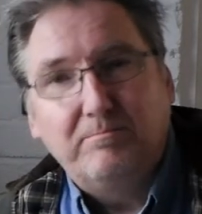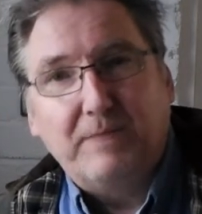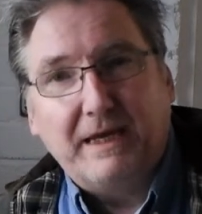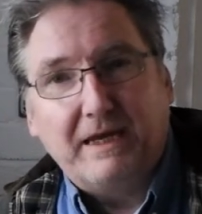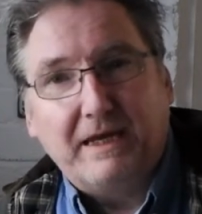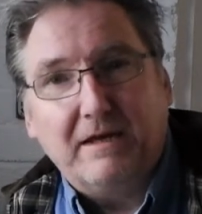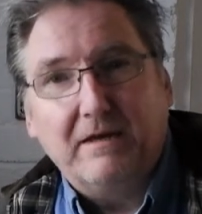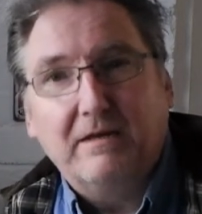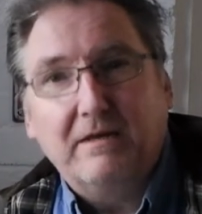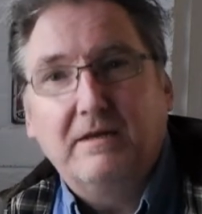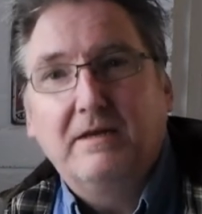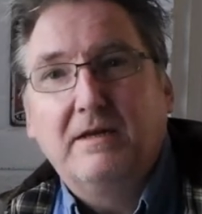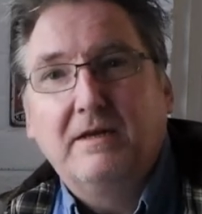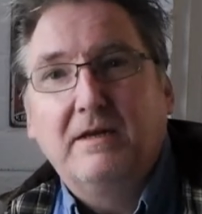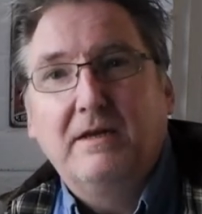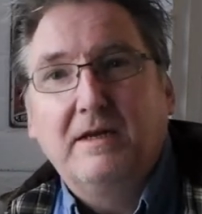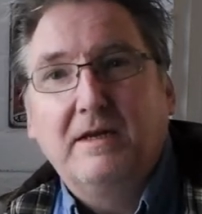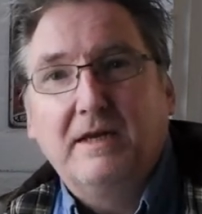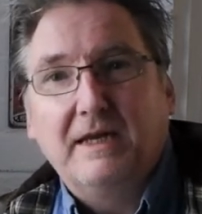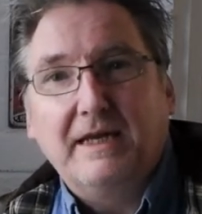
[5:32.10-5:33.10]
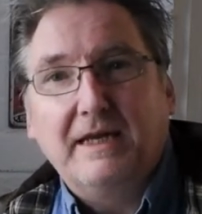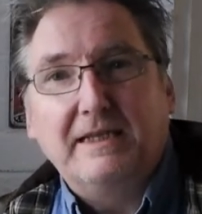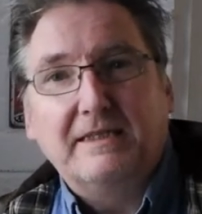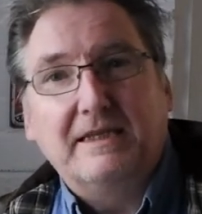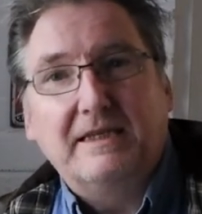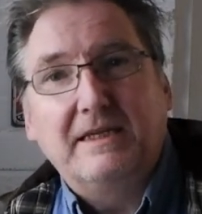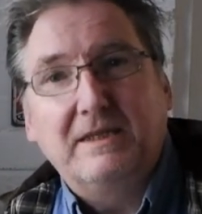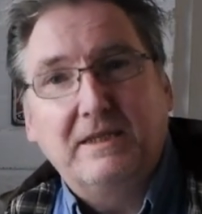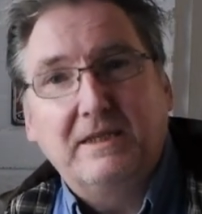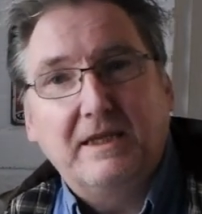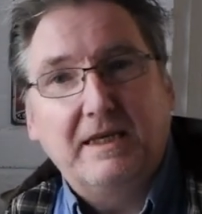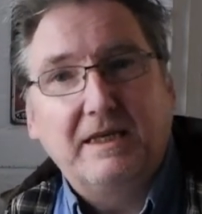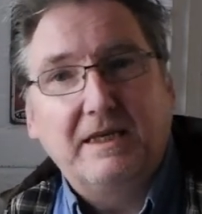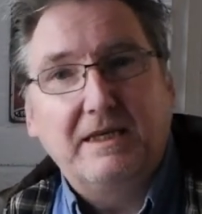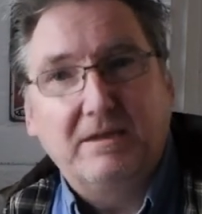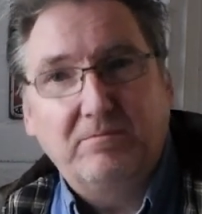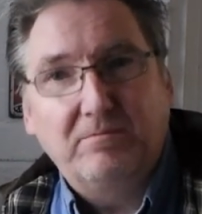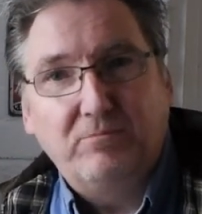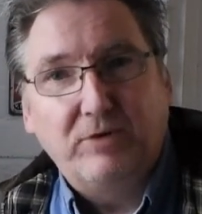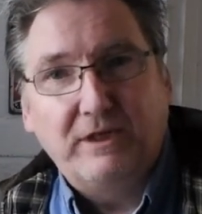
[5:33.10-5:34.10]
beer, it's in
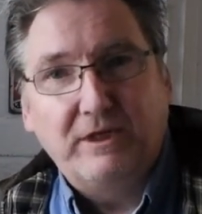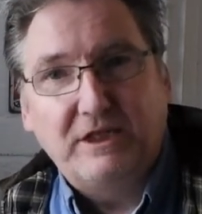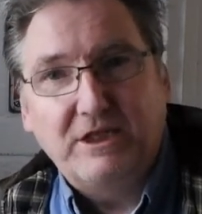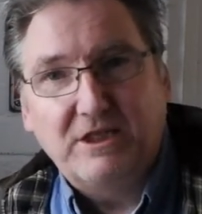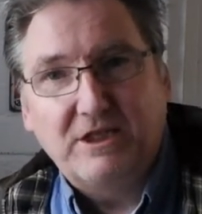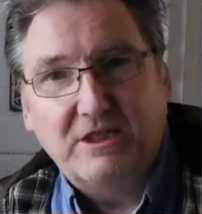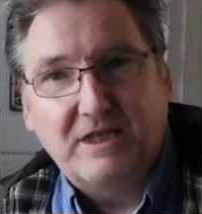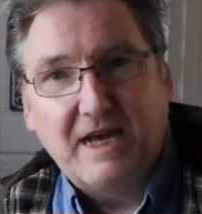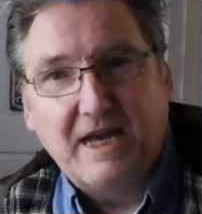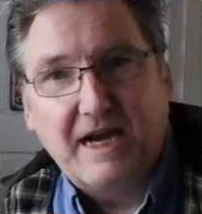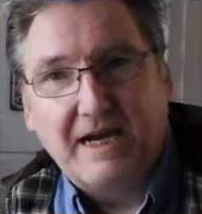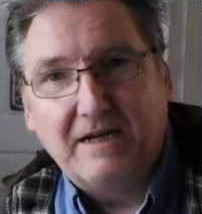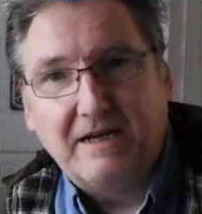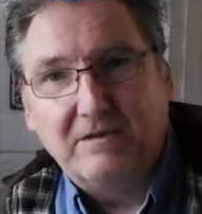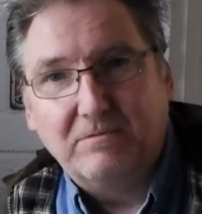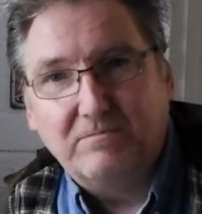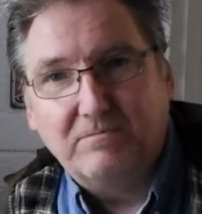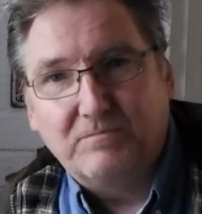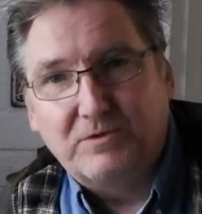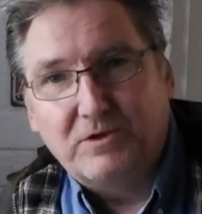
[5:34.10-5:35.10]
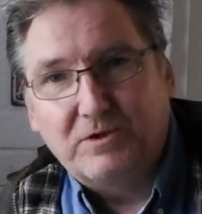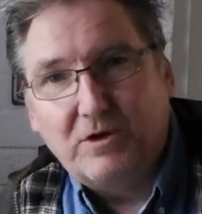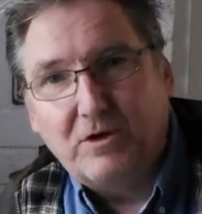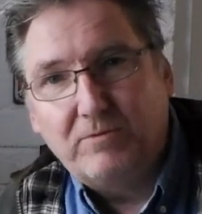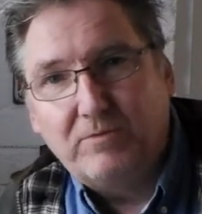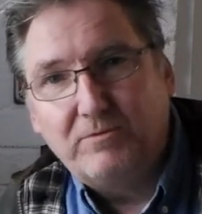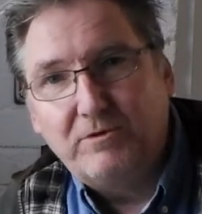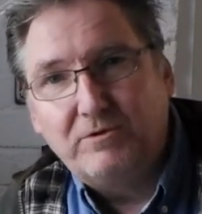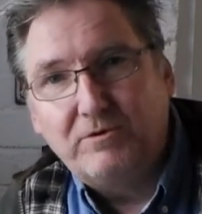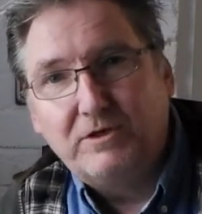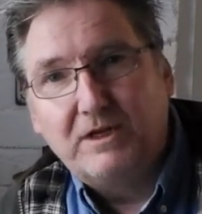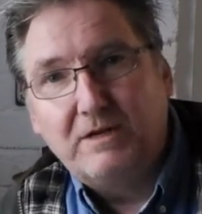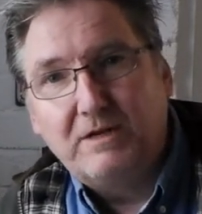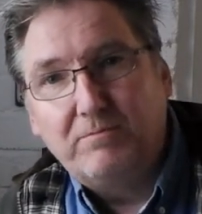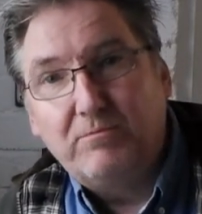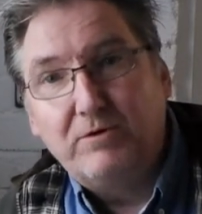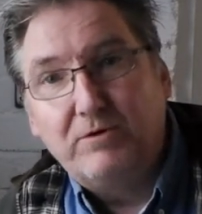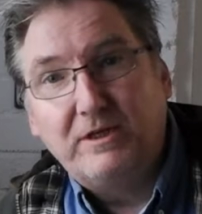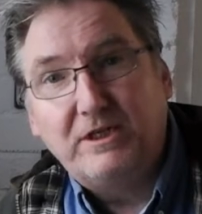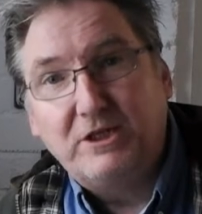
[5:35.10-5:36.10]
the British style, so I'm using a
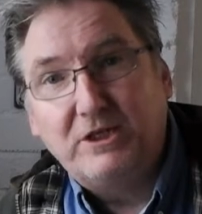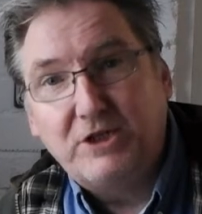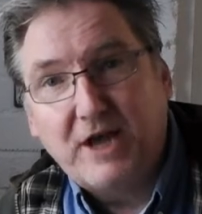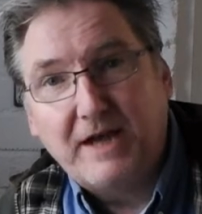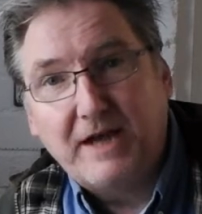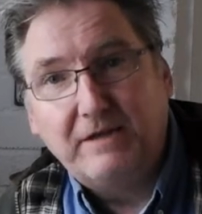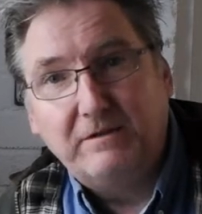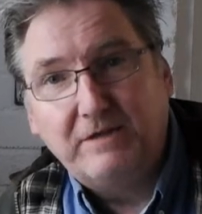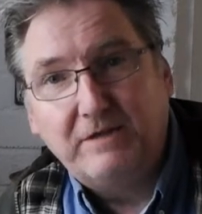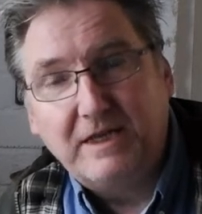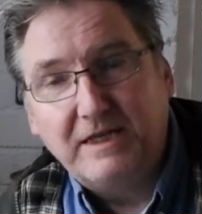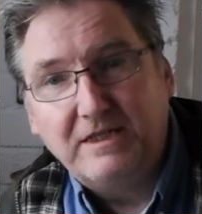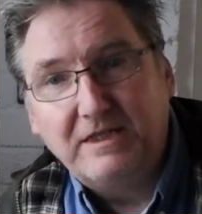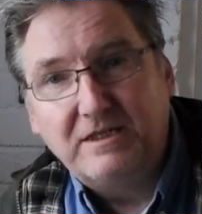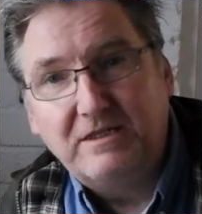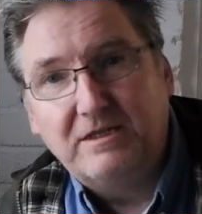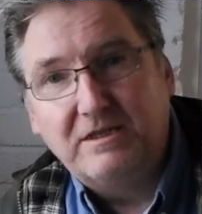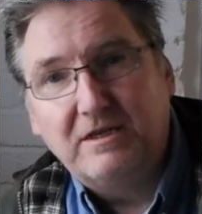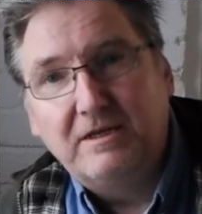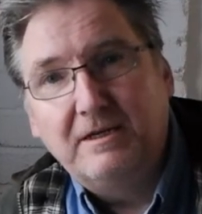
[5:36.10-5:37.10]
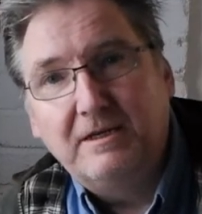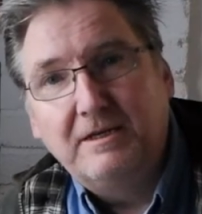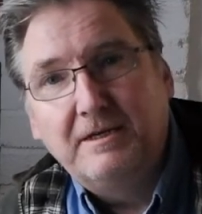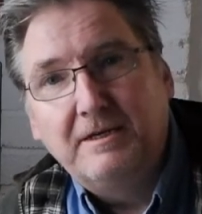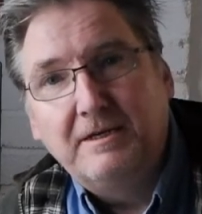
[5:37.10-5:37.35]
British ale yeast